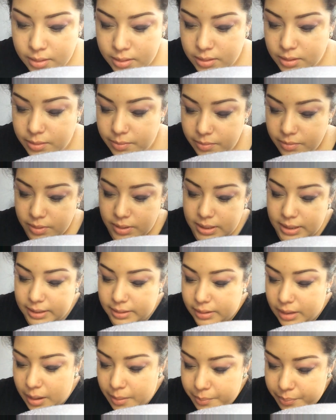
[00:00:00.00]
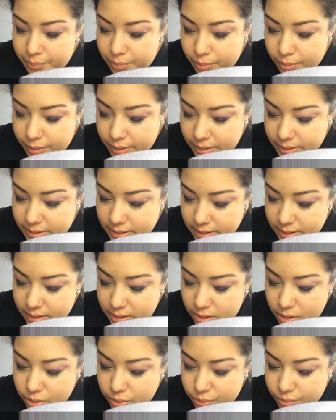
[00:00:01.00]
So I'm going to take that
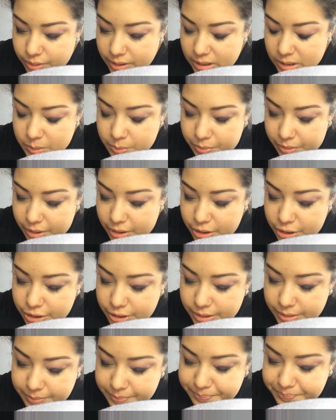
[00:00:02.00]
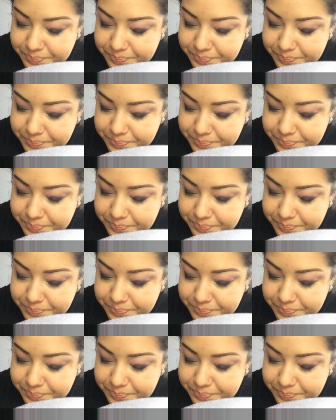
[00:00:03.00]
pointed crease brush,